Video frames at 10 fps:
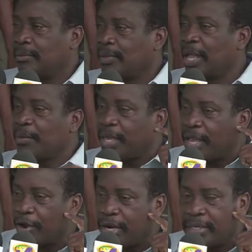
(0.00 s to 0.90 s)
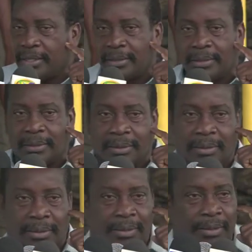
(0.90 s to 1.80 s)
Them hear it,
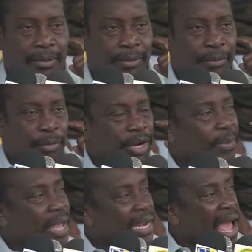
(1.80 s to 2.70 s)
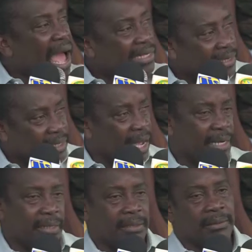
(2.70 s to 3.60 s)
but they're not acting on
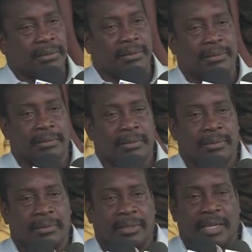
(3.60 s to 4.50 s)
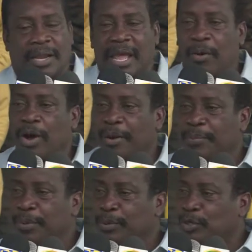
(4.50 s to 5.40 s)
it. And I want
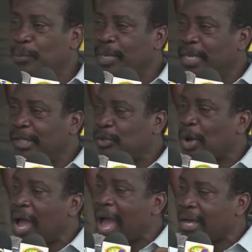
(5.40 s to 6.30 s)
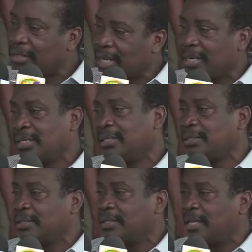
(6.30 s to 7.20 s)
people to begin to act on it.
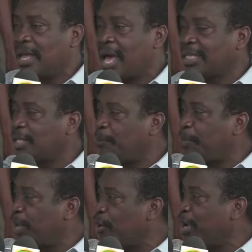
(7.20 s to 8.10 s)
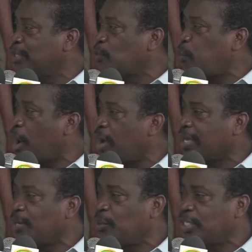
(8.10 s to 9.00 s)
I see parents
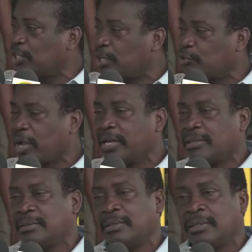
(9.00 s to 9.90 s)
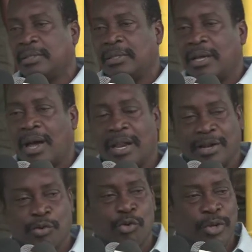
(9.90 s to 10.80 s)
walking with children on
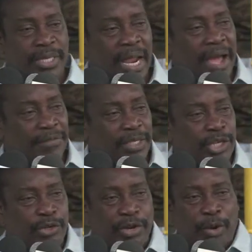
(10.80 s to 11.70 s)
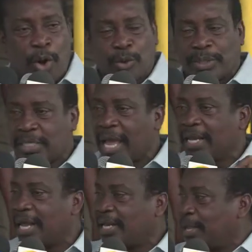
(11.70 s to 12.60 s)
the roads and have the children
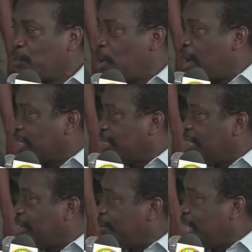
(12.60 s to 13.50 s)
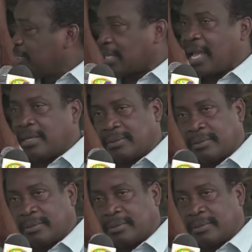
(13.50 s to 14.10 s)
outside and them walking on the bankside.